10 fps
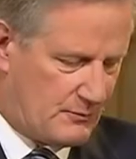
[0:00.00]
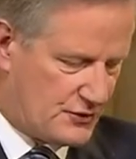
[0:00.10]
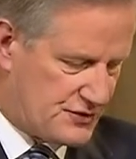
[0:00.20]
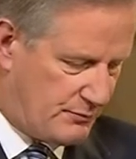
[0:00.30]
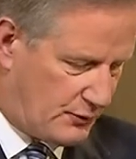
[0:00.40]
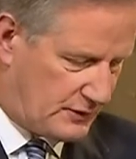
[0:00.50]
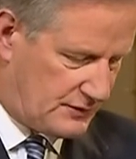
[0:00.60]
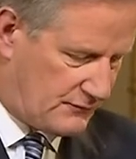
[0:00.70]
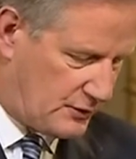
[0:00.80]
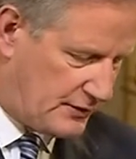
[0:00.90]
most
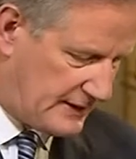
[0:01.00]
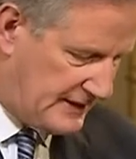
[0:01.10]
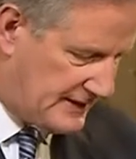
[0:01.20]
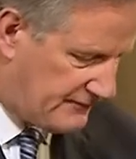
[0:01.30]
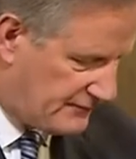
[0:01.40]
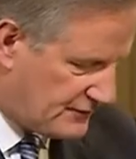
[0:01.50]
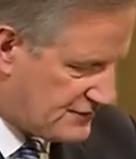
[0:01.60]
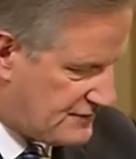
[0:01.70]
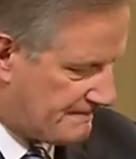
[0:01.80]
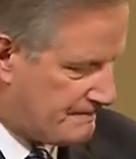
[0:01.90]
important word in that
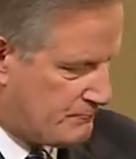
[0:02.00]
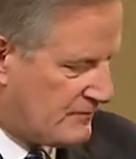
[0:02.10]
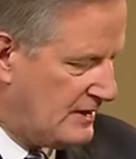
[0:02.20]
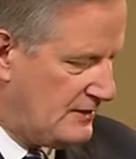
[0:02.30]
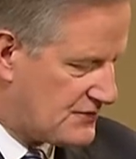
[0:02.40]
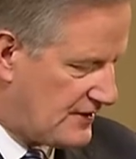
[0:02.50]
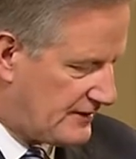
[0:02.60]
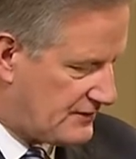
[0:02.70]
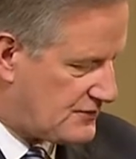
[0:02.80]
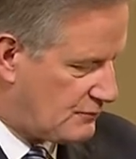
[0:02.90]
first
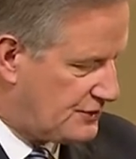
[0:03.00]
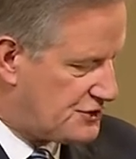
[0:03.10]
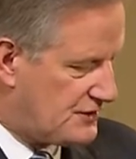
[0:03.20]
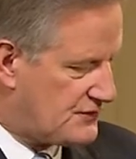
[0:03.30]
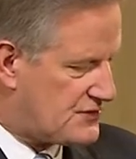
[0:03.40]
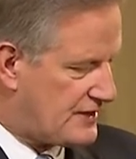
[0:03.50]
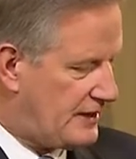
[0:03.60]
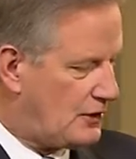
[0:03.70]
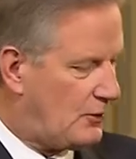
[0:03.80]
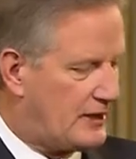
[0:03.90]
sentence, which is
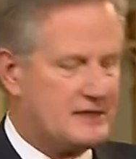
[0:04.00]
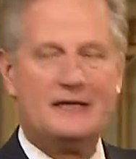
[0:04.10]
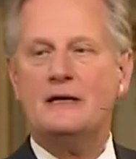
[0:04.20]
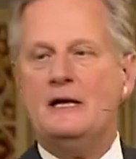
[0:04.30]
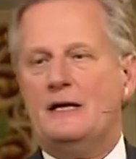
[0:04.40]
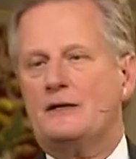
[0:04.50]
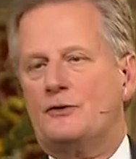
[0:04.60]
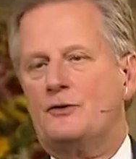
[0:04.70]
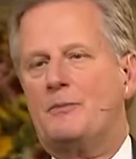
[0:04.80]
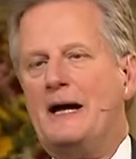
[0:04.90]
L-O-R-D. In
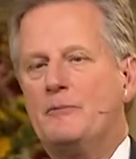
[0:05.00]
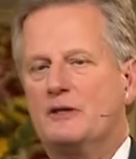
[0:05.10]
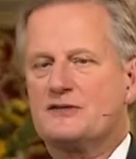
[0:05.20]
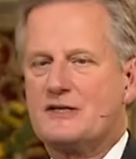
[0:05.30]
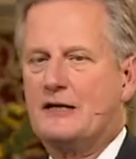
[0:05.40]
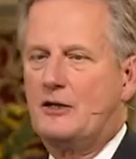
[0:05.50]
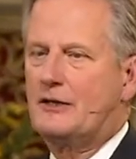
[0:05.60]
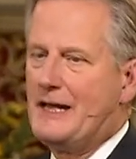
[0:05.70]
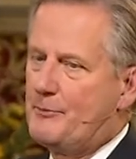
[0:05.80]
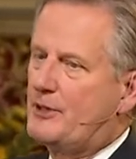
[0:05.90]
your Bible, it's got all
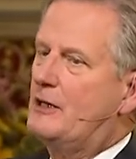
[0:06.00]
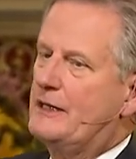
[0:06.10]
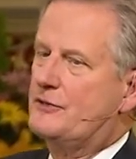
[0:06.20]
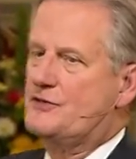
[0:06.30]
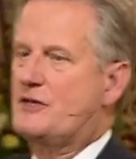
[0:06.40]
capital letters,